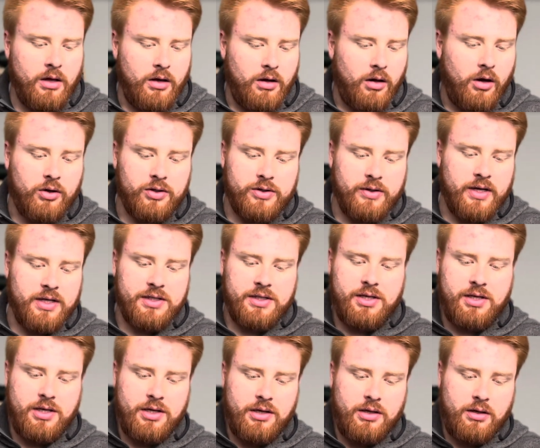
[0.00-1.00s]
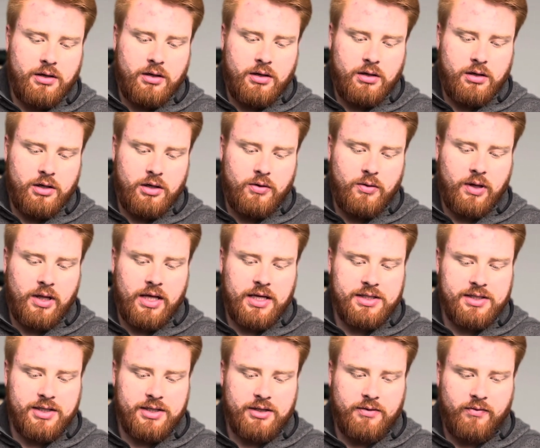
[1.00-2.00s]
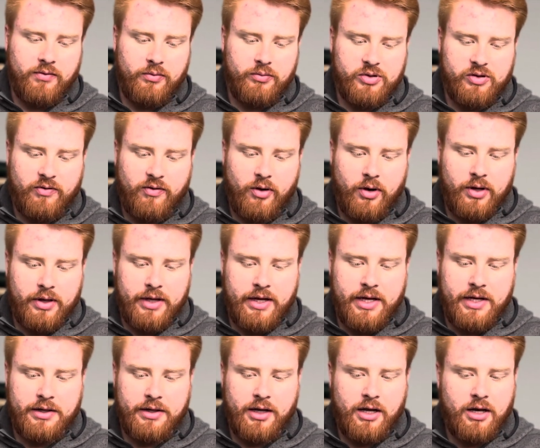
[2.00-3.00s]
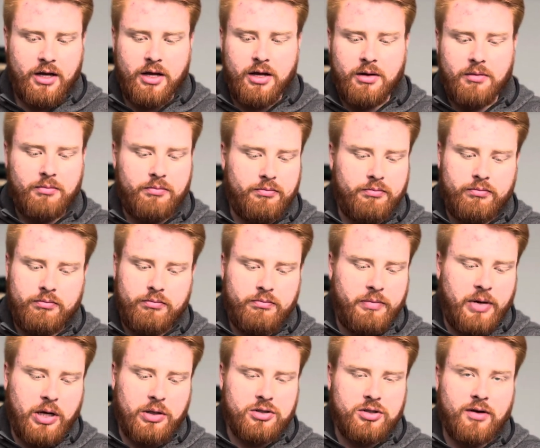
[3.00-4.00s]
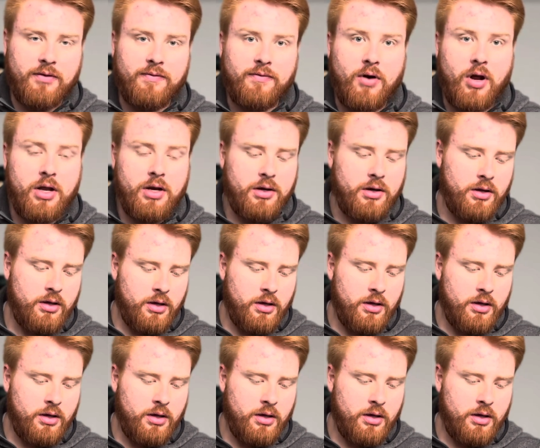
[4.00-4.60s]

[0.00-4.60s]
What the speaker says: Also has the QLS system from Safariland and a pouch up front.